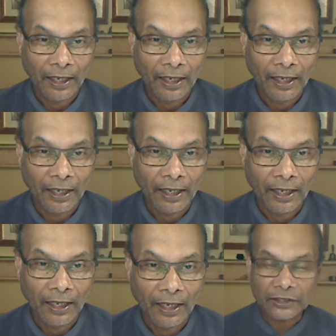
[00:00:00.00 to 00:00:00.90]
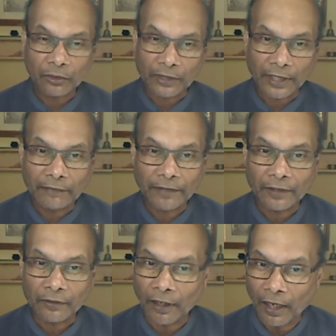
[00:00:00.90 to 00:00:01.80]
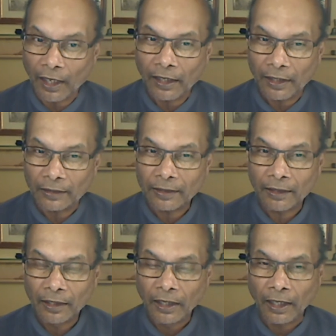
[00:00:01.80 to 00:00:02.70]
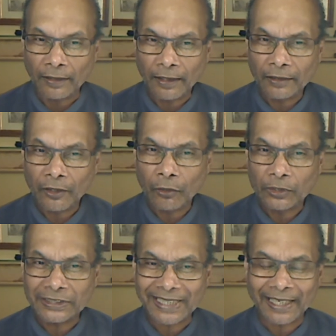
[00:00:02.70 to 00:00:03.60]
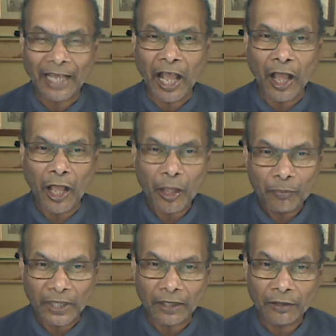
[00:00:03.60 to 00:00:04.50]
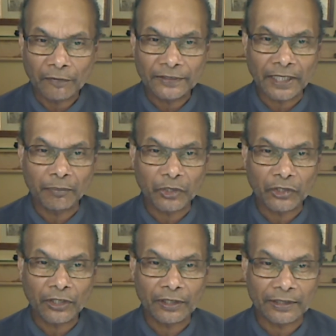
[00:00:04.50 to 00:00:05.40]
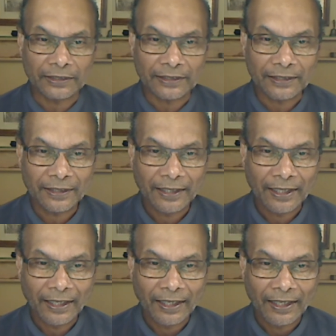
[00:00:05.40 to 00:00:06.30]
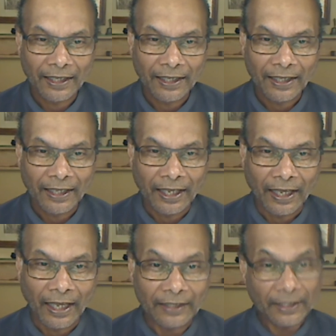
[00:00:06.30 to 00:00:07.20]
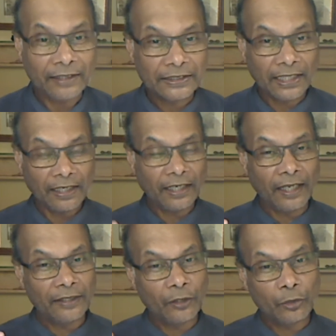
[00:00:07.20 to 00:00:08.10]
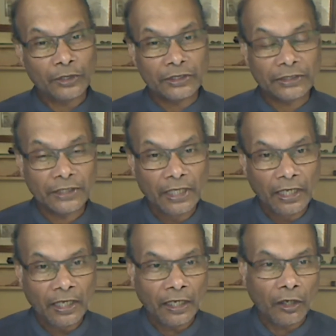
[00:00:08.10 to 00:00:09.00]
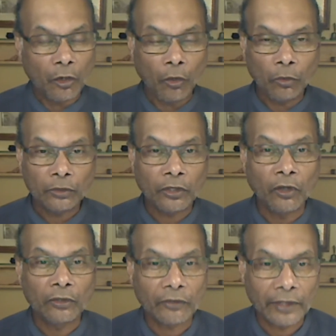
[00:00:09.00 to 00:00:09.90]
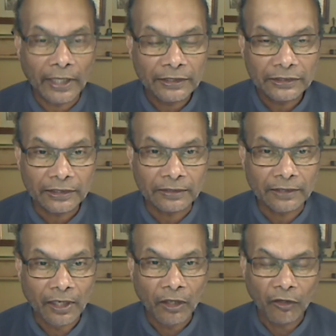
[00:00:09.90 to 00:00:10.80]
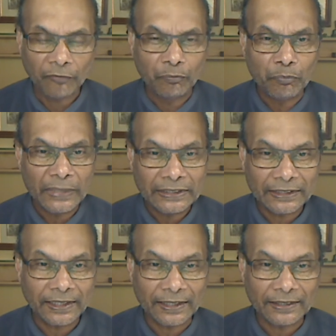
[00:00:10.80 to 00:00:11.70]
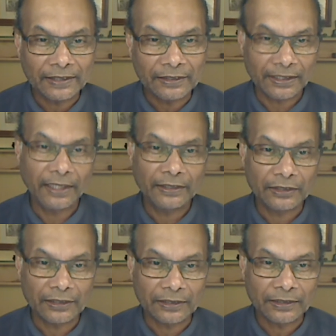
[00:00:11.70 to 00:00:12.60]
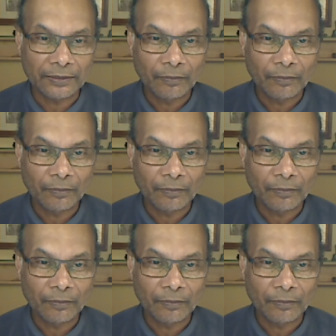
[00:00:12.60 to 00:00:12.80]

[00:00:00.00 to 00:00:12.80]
And when I saw David and Goliath, I then noticed an army of saboteurs. And then suddenly I noticed a whole congregation of mystics and sages.